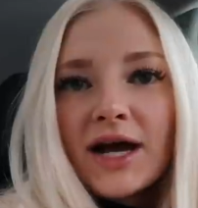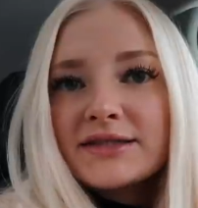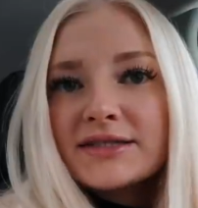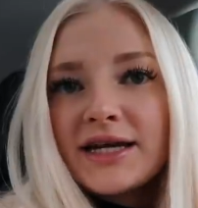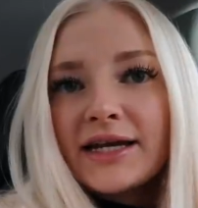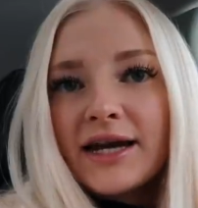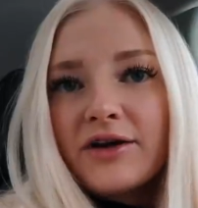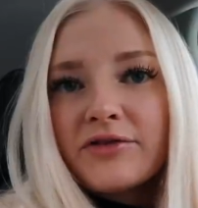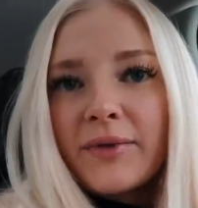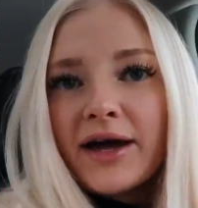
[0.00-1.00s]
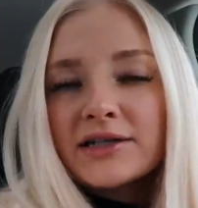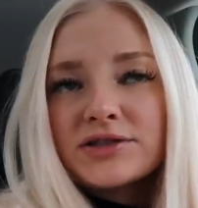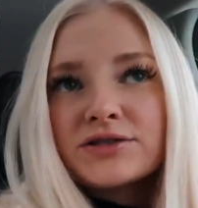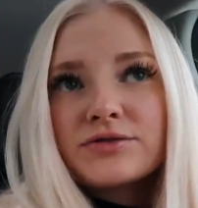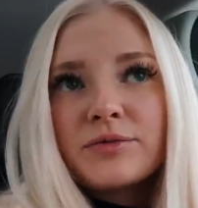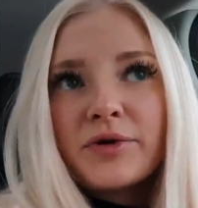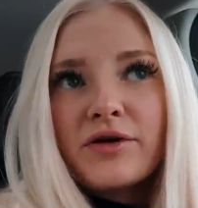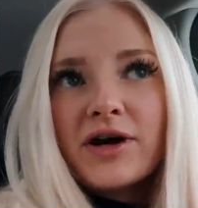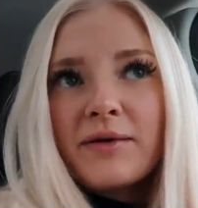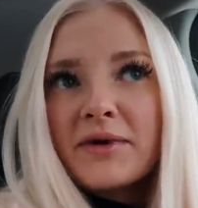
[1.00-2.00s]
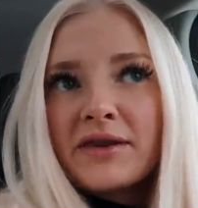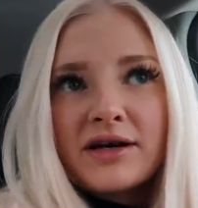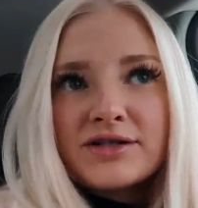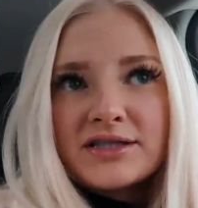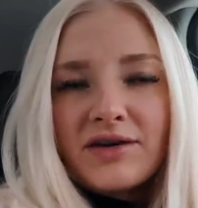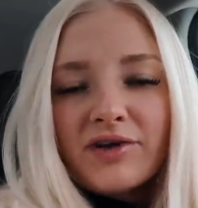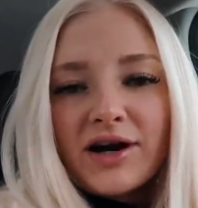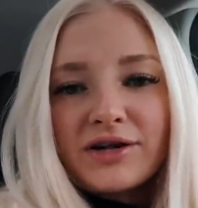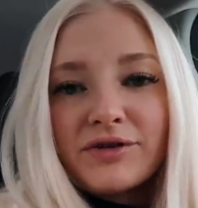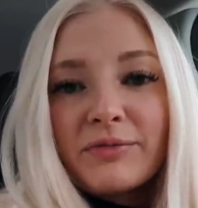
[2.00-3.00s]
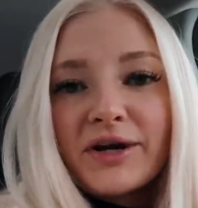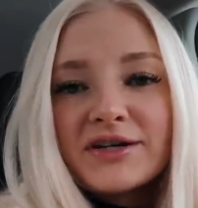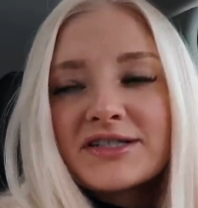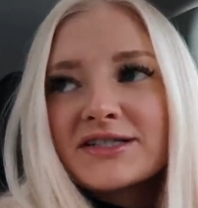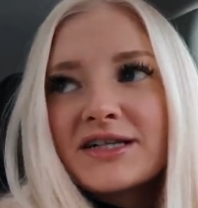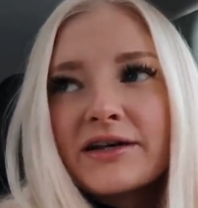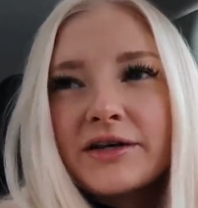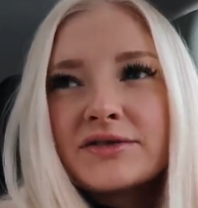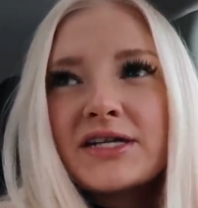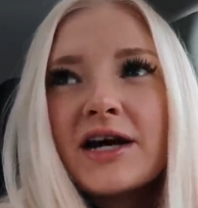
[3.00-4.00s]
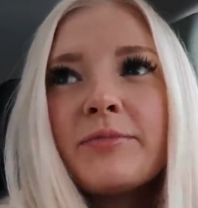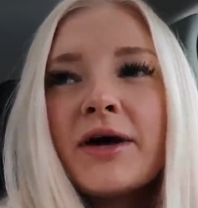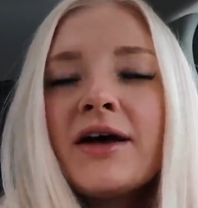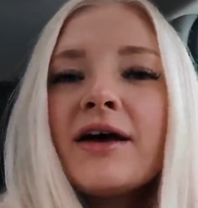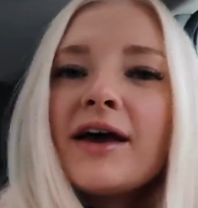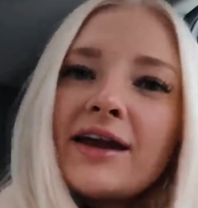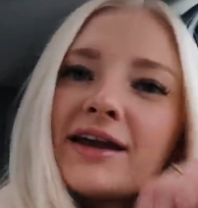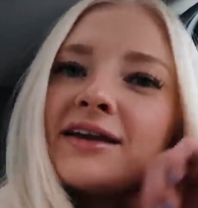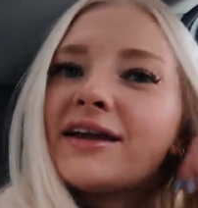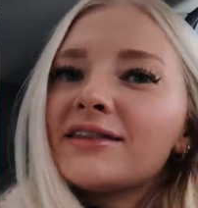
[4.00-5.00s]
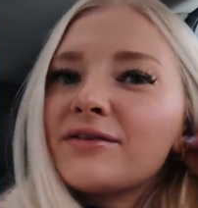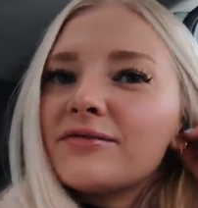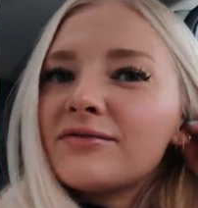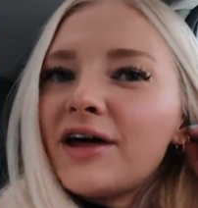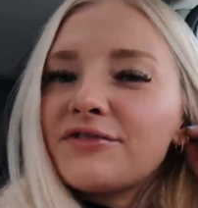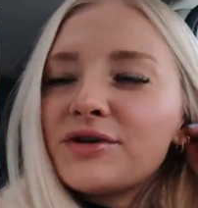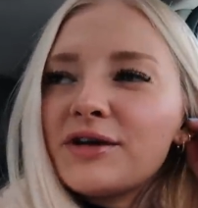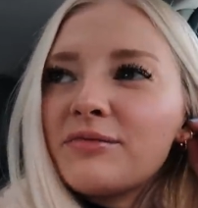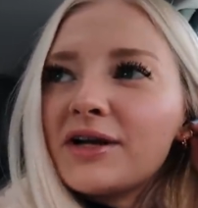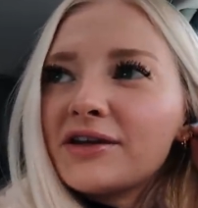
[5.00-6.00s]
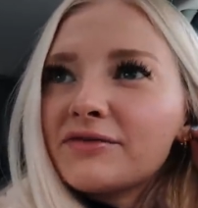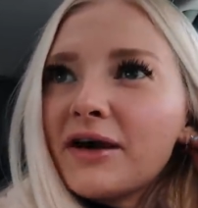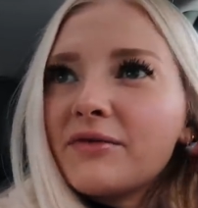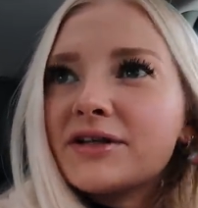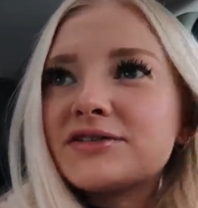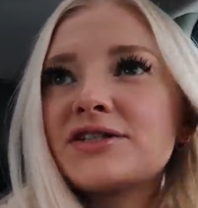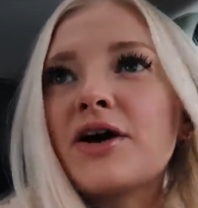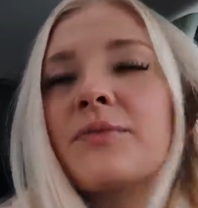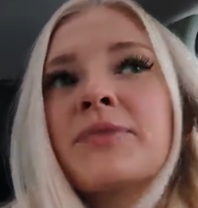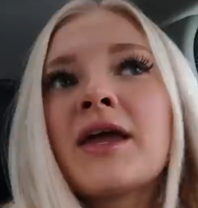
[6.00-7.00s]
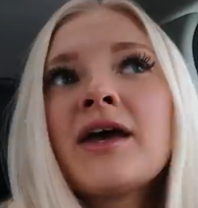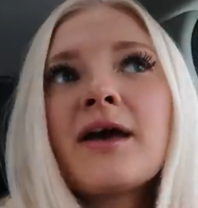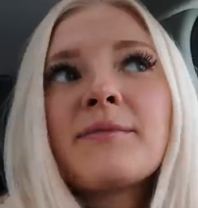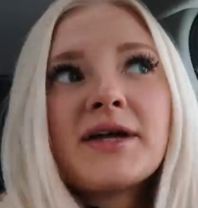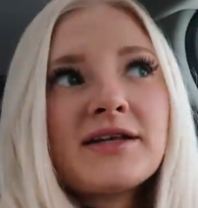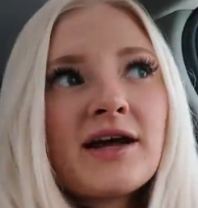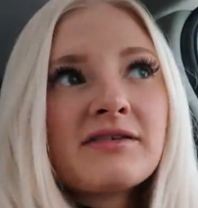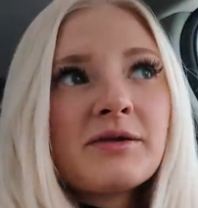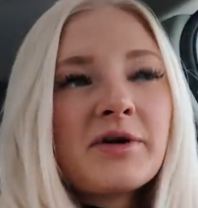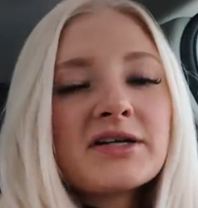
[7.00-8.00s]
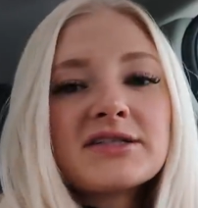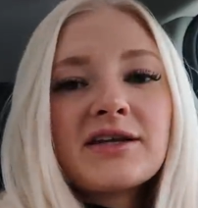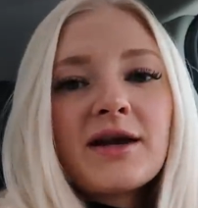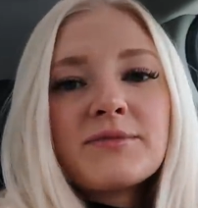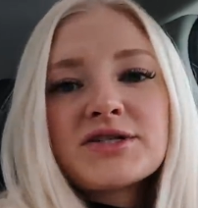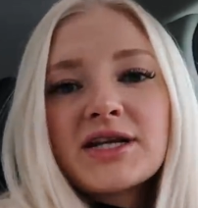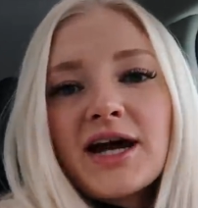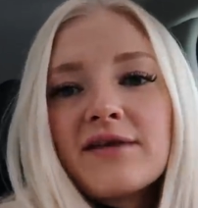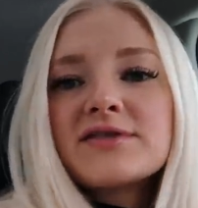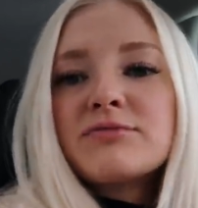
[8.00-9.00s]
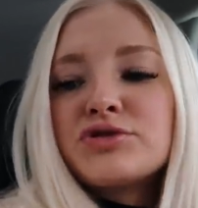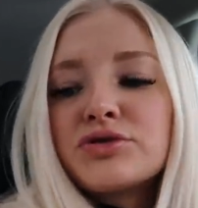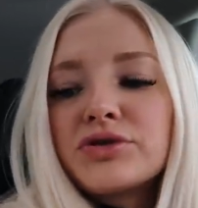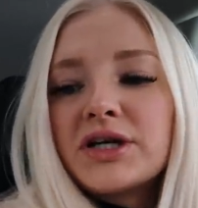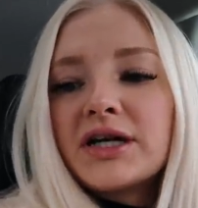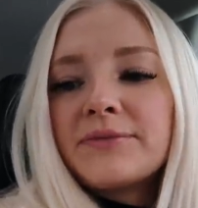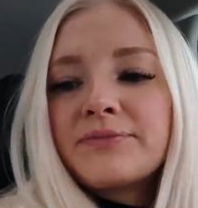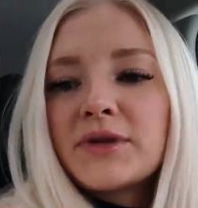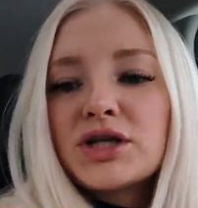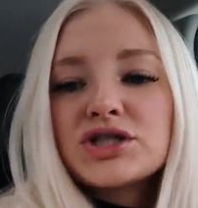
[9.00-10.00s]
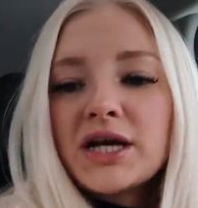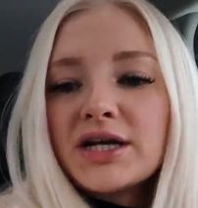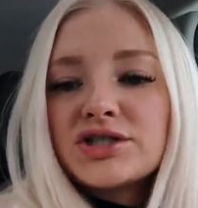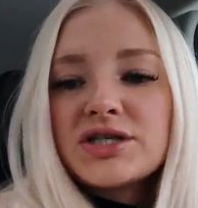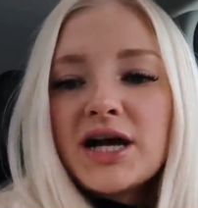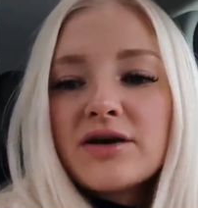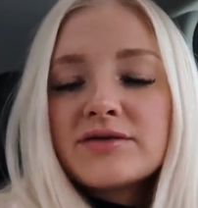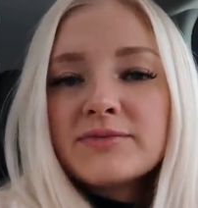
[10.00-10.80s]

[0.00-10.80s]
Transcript: I had to take it out for my x-ray school program and then I just never got it re-pierced because it closed up and I can get the left one in but not the right one. So I'm getting that re-pierced and then I'm just gonna have some jewelry changed out.